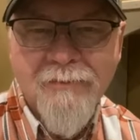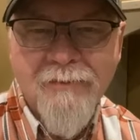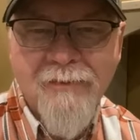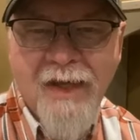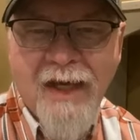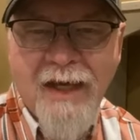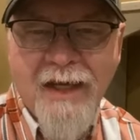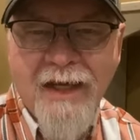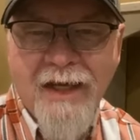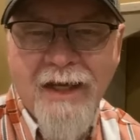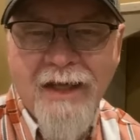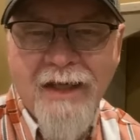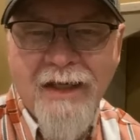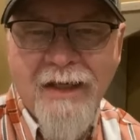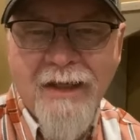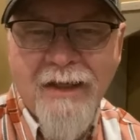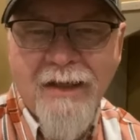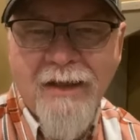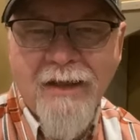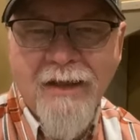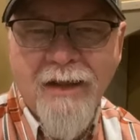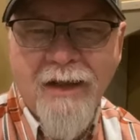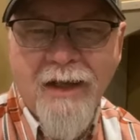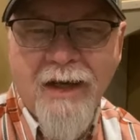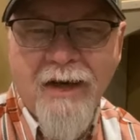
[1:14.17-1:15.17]
Hey,
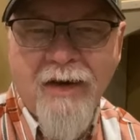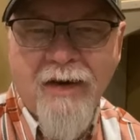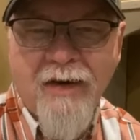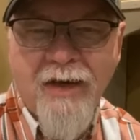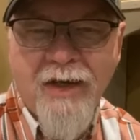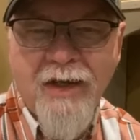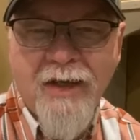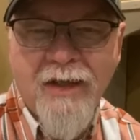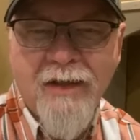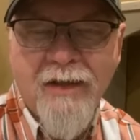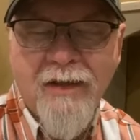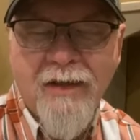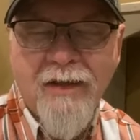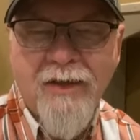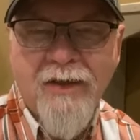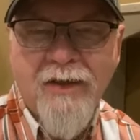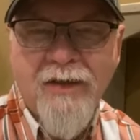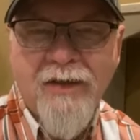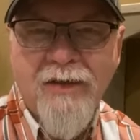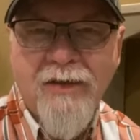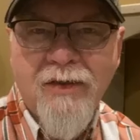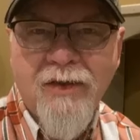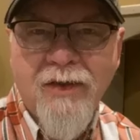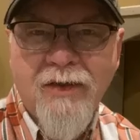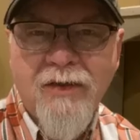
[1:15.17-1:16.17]
Ed, Larry,
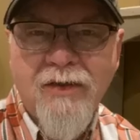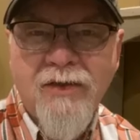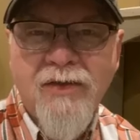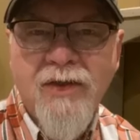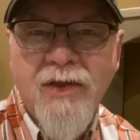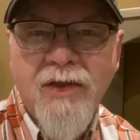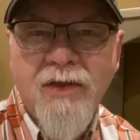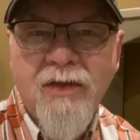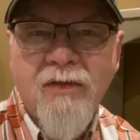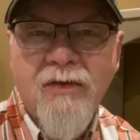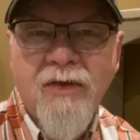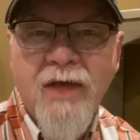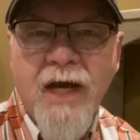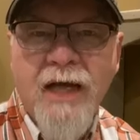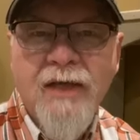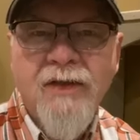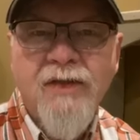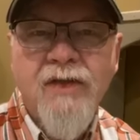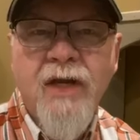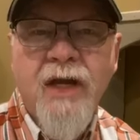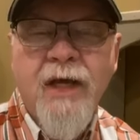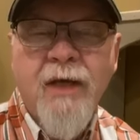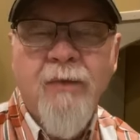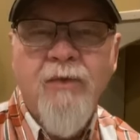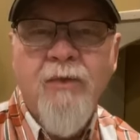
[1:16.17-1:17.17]
good. Good to see you guys'
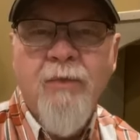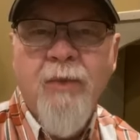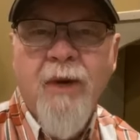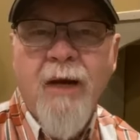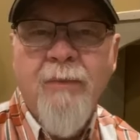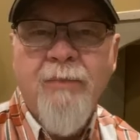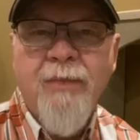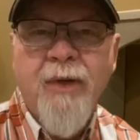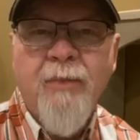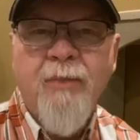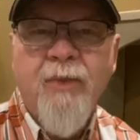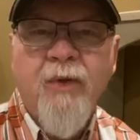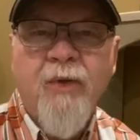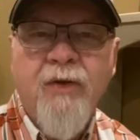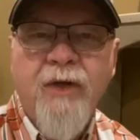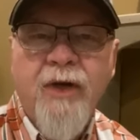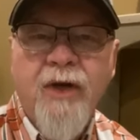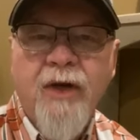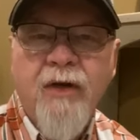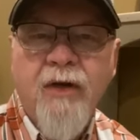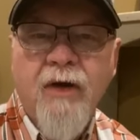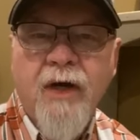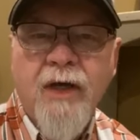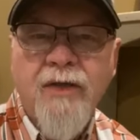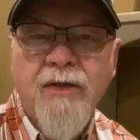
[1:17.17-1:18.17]
names pop up on there.
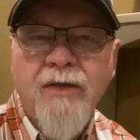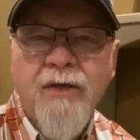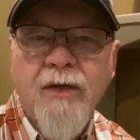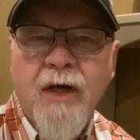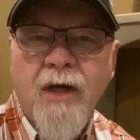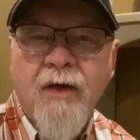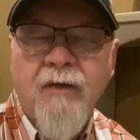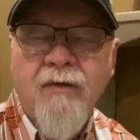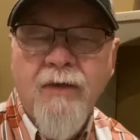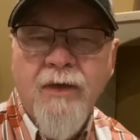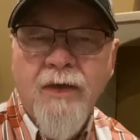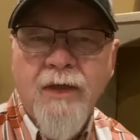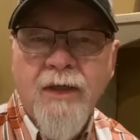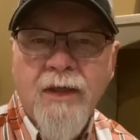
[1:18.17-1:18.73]
Great stuff.